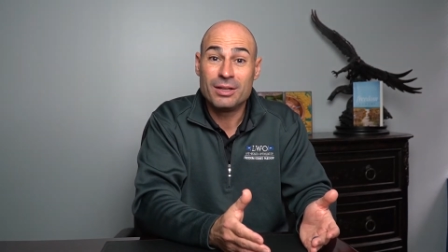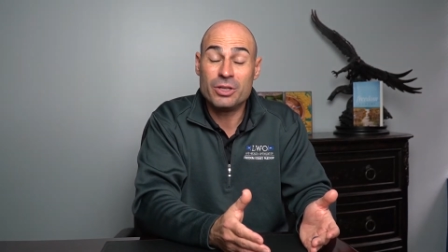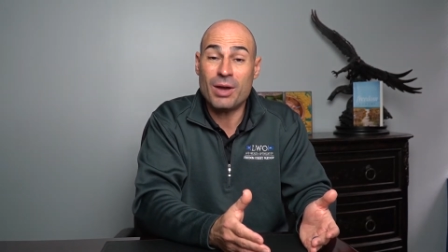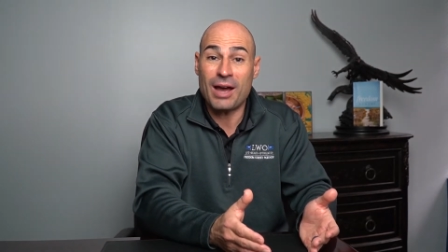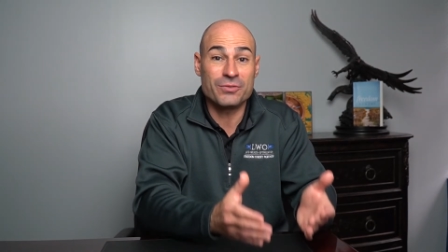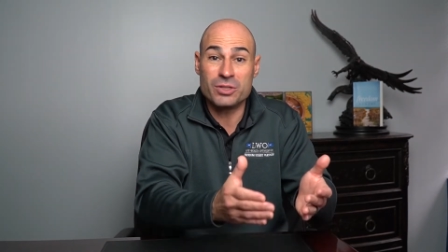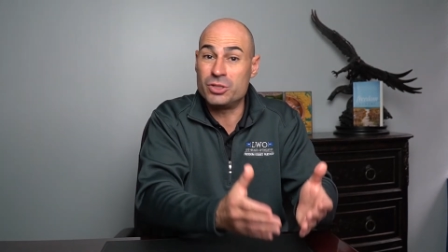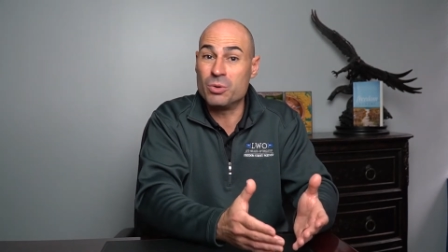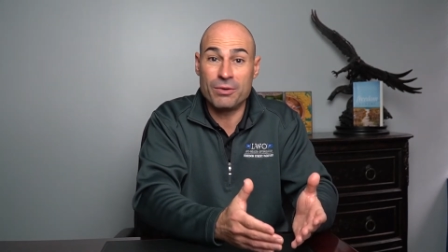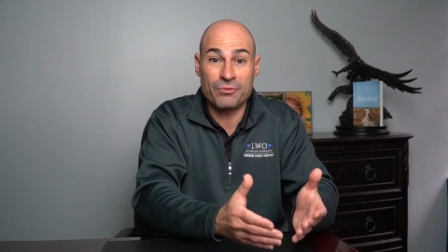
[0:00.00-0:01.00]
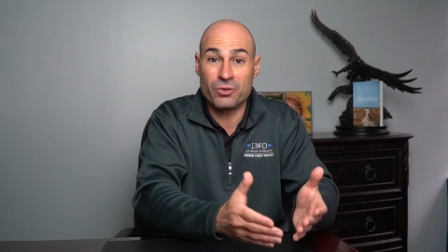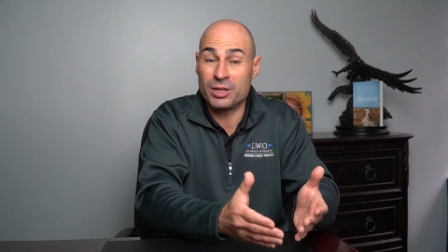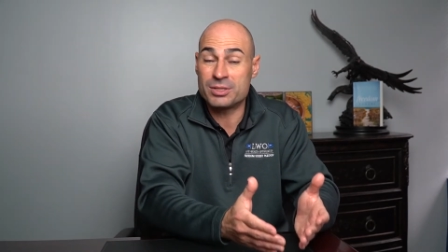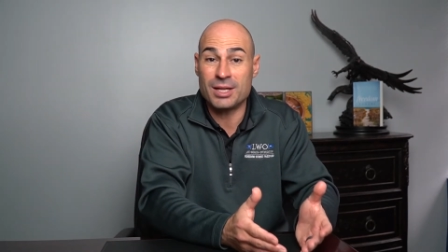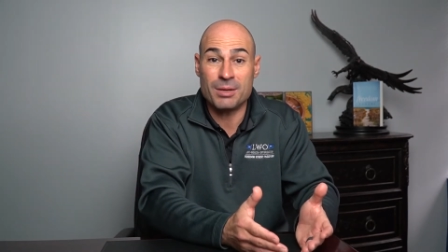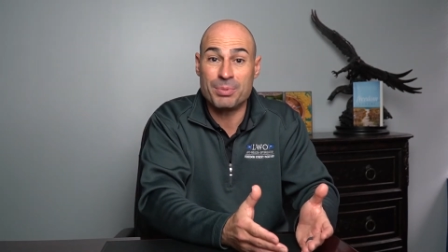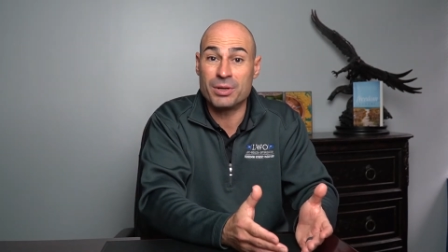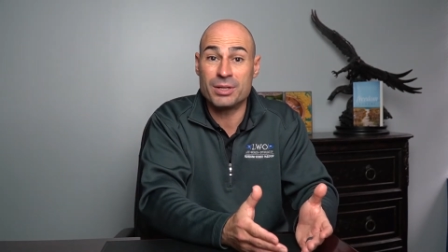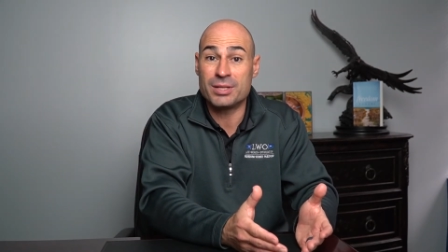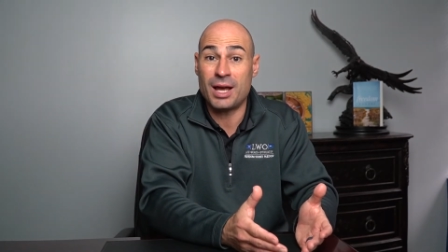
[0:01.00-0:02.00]
You have to do it for an extended
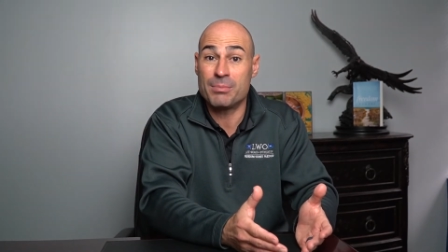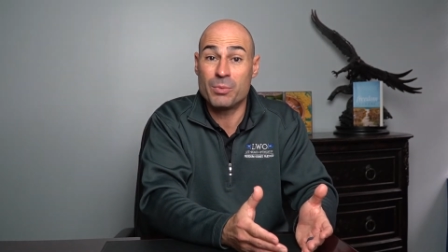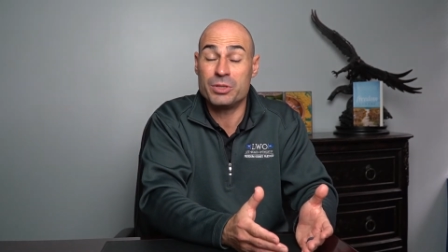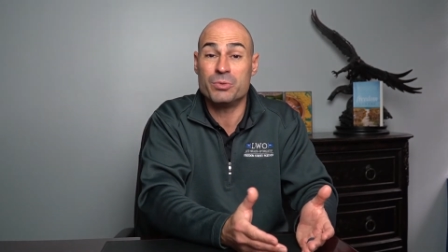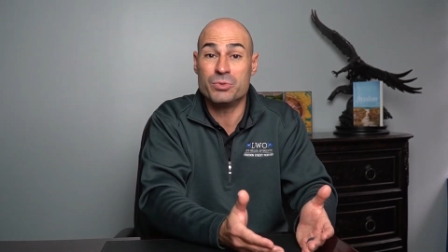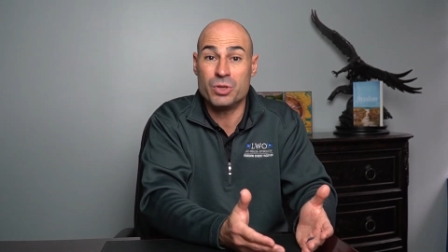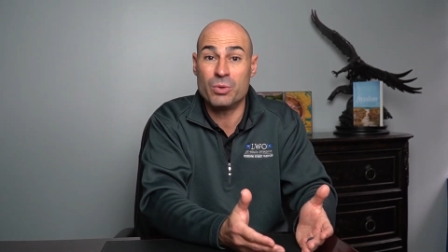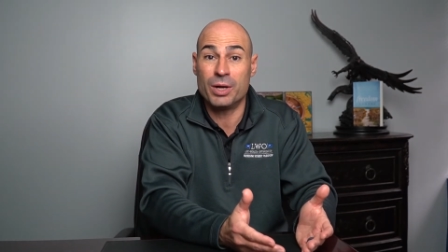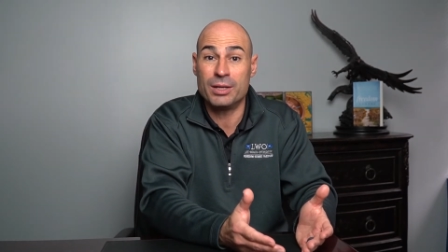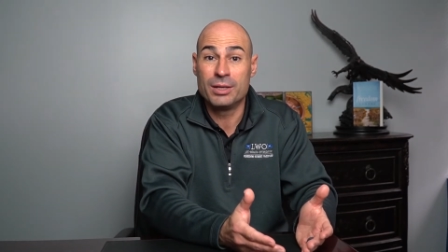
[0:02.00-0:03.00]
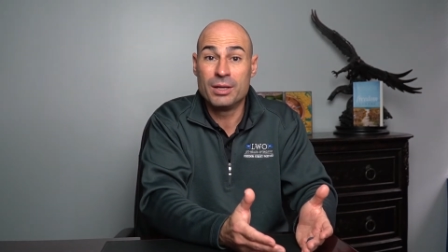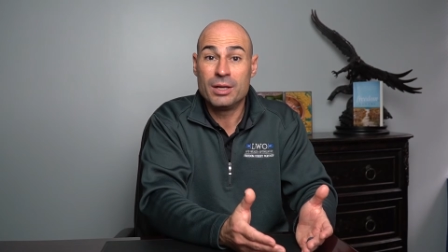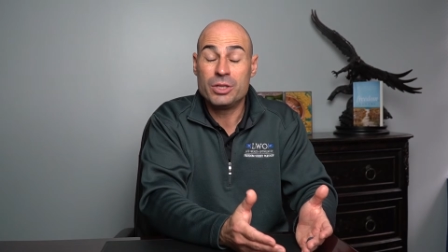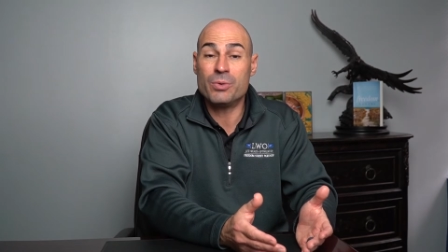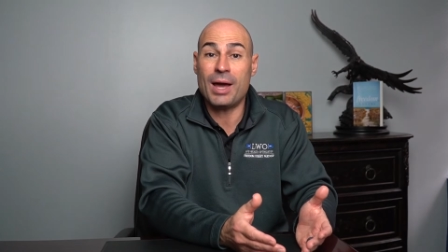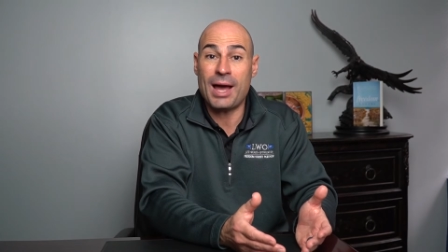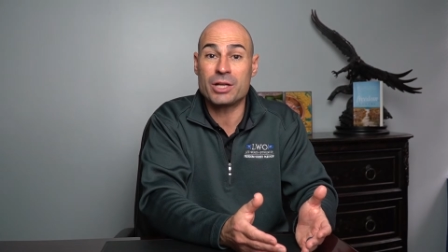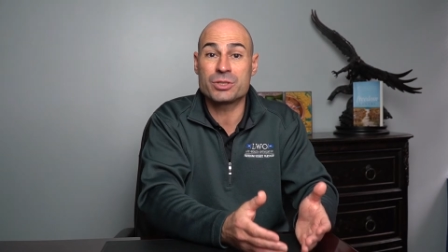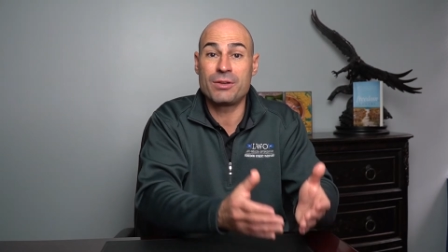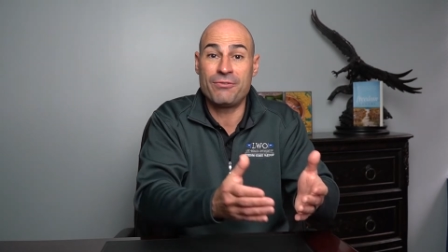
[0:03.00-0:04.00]
period of time, but when you do it, you
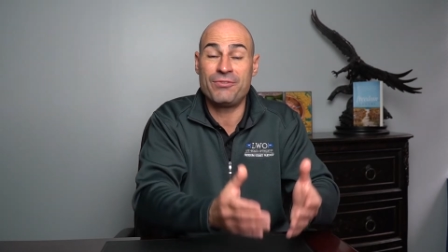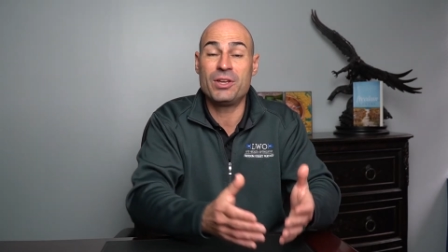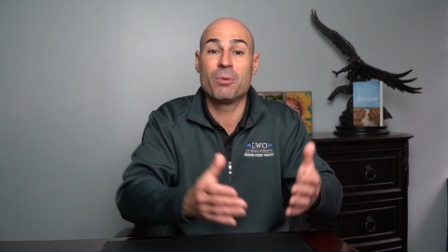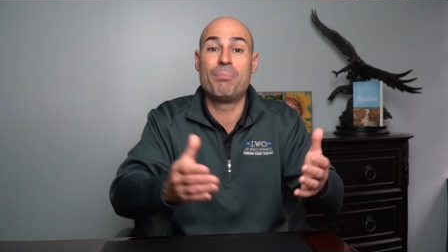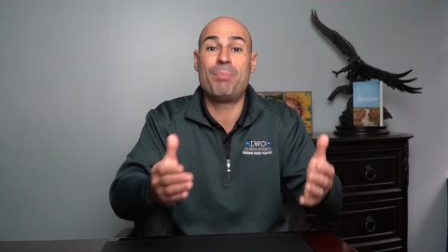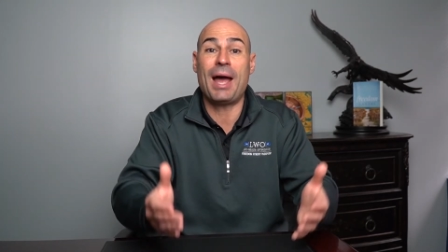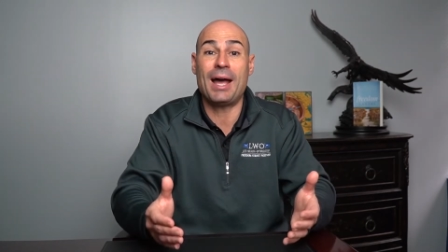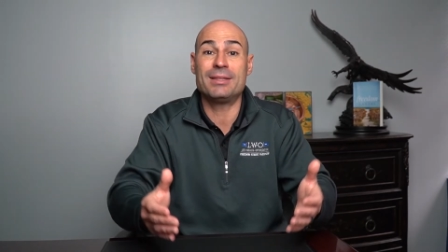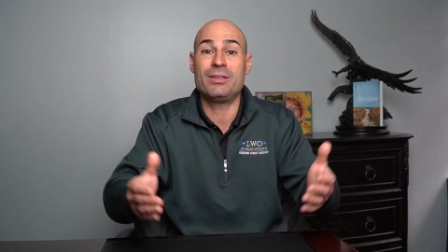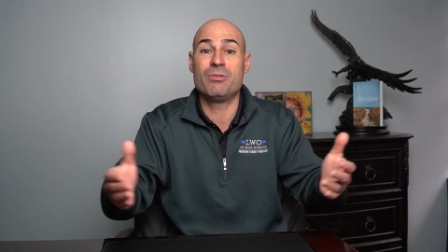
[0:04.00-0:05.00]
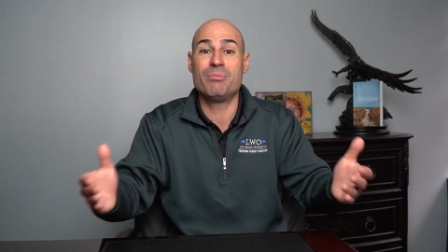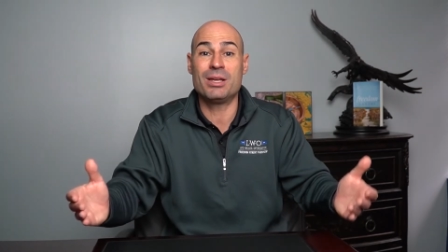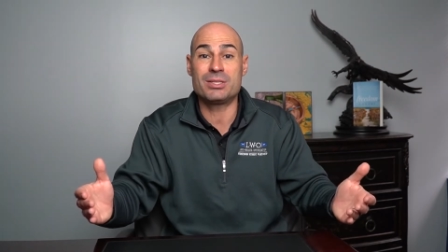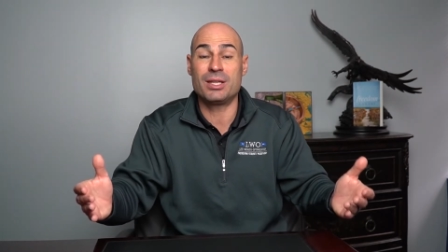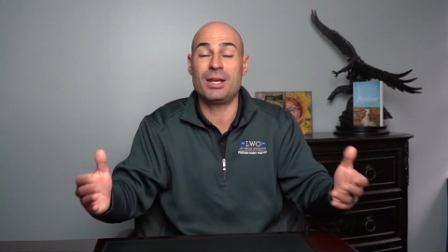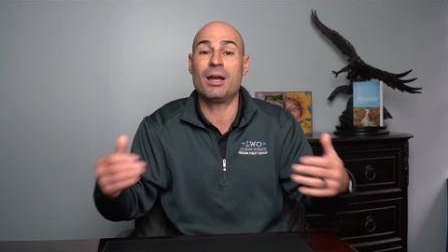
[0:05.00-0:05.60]
actually feel bad that you missed it.